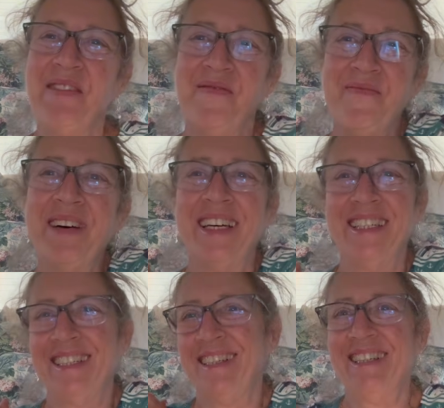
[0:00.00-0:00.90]

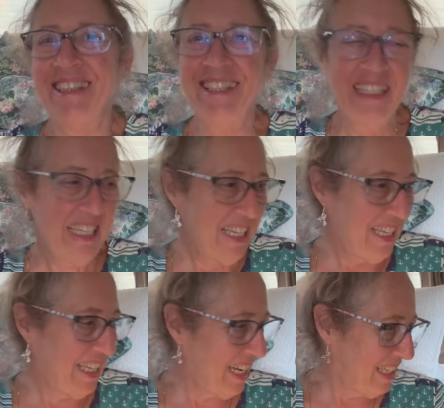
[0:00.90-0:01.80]
but
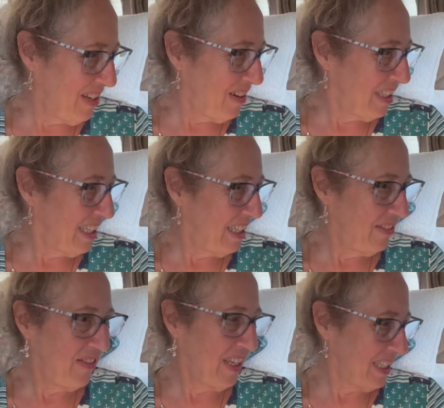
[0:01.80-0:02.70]
I know I'll get it
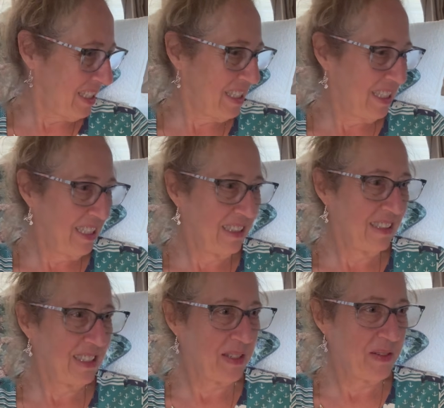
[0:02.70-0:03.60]
fixed here
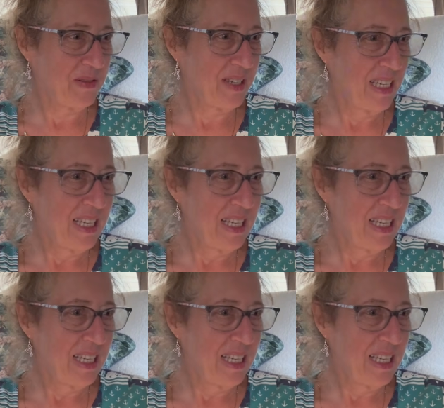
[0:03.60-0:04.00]
soon.